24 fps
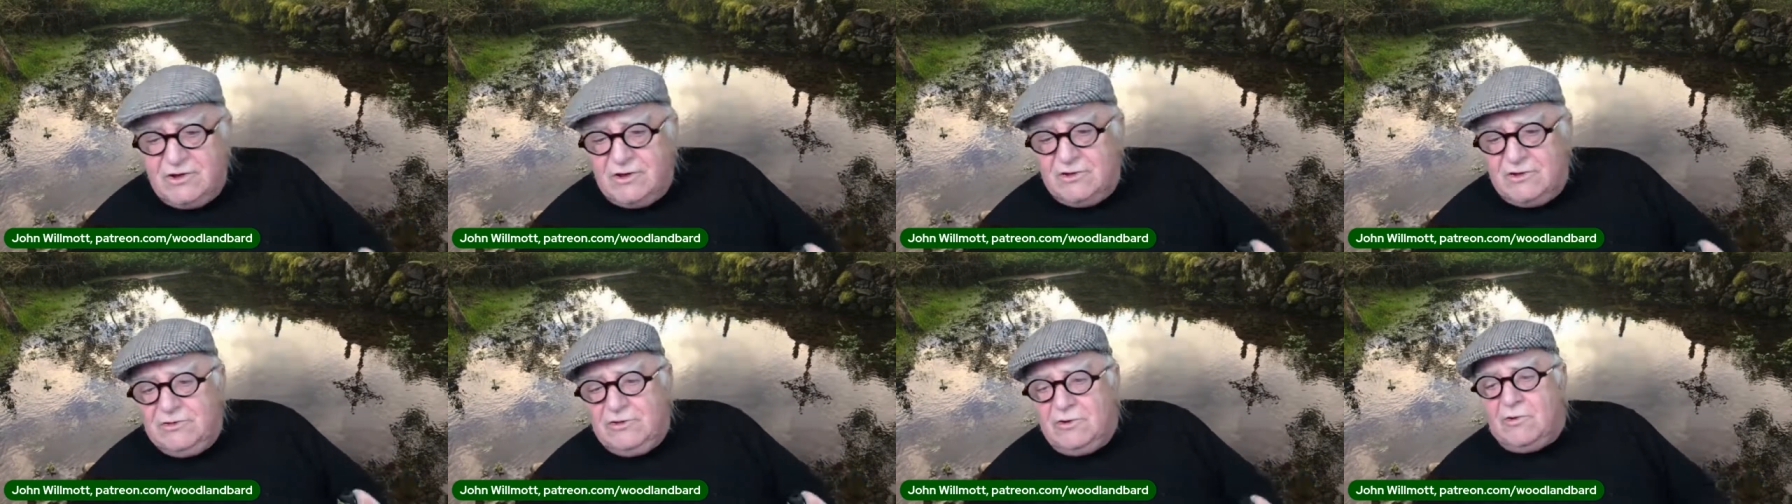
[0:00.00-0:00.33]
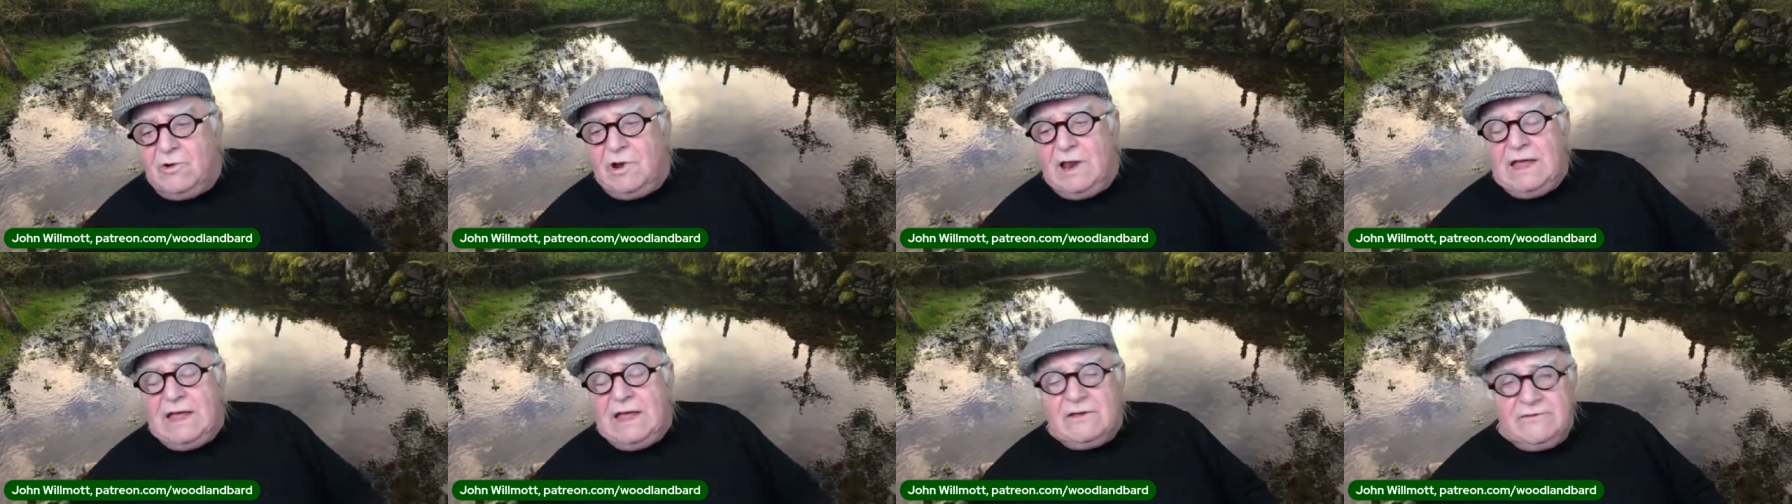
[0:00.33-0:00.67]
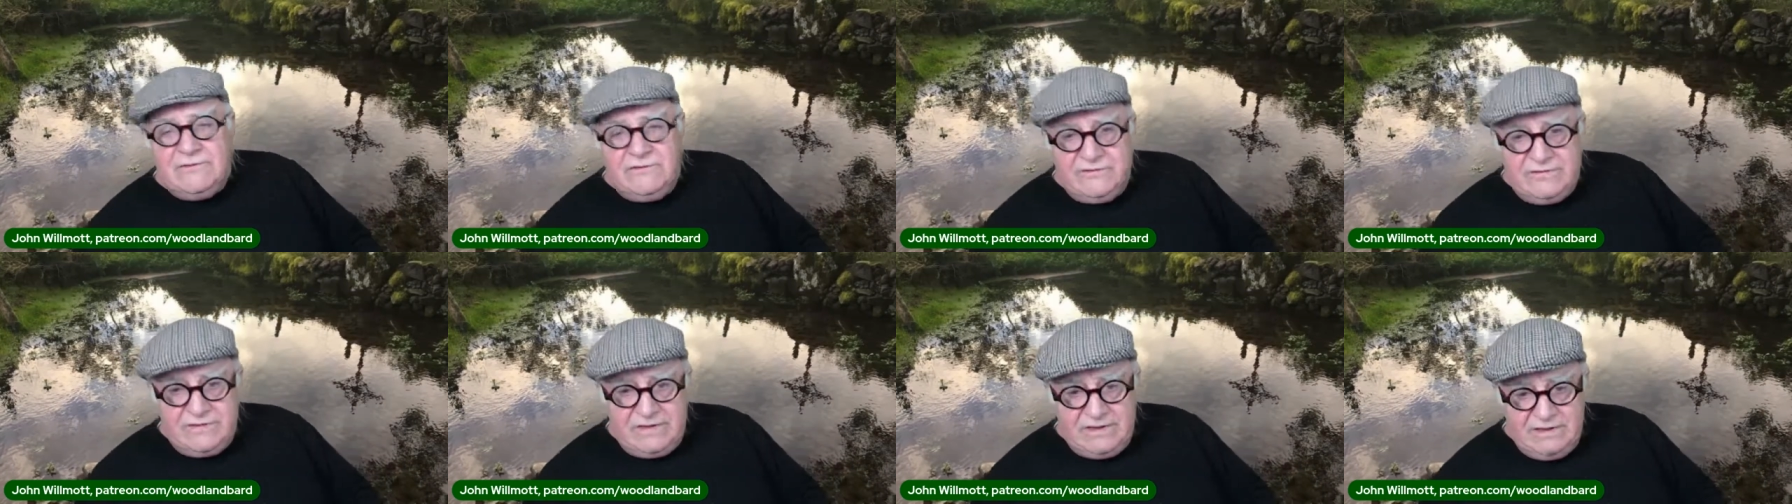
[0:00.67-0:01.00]
and all our
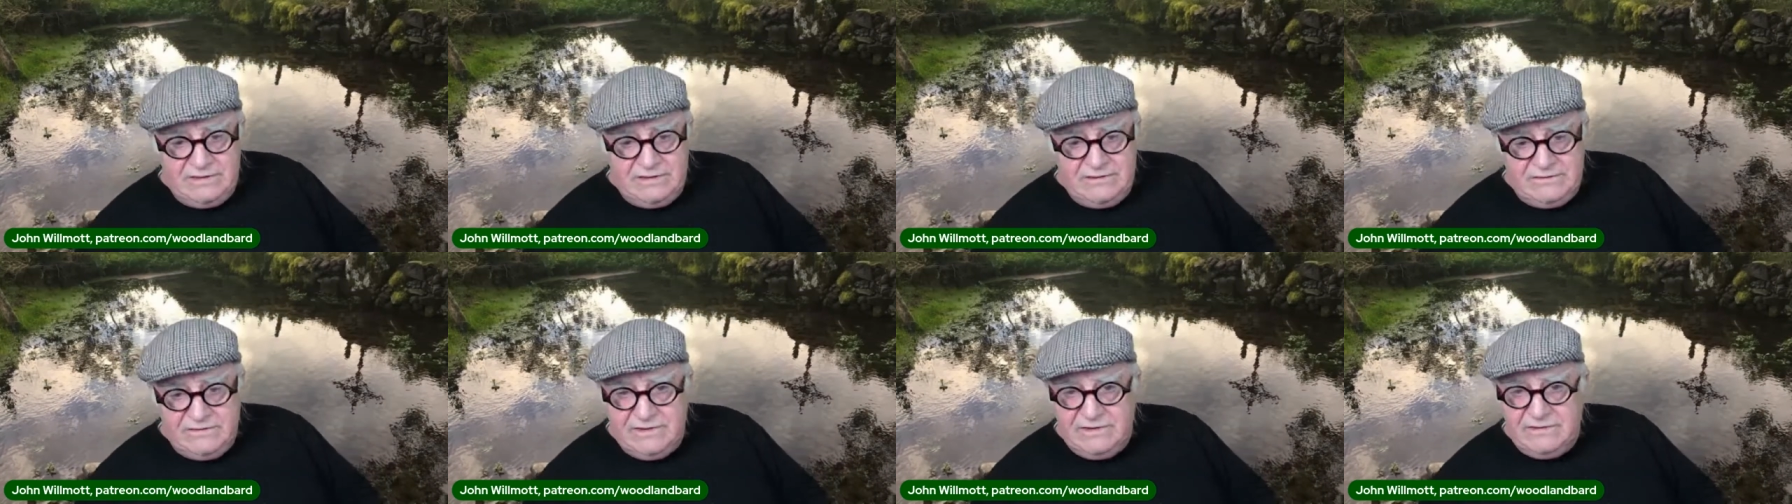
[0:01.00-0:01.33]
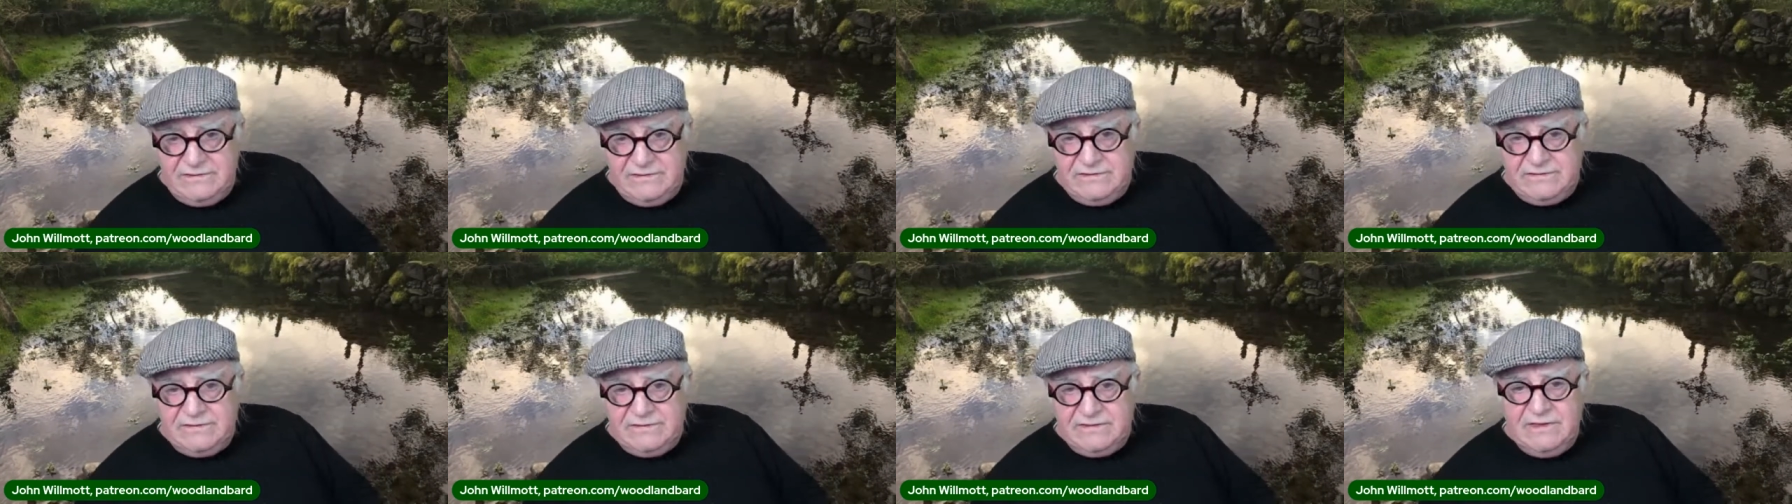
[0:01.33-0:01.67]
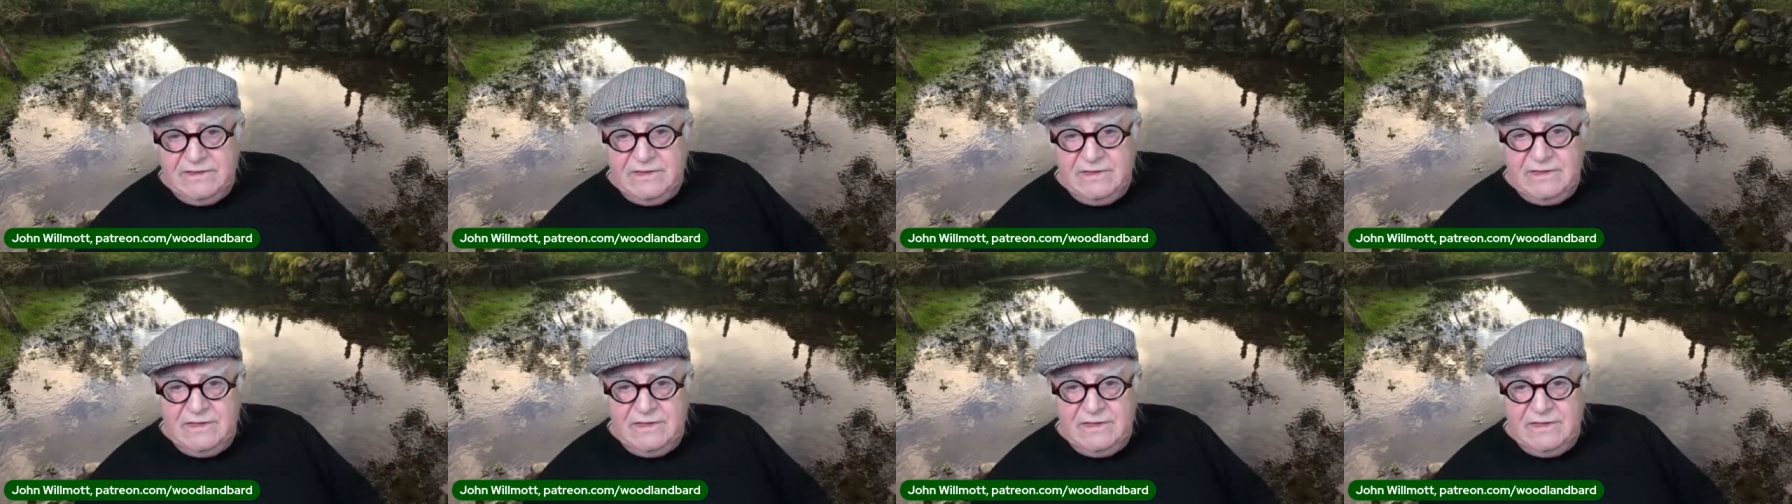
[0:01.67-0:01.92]
senses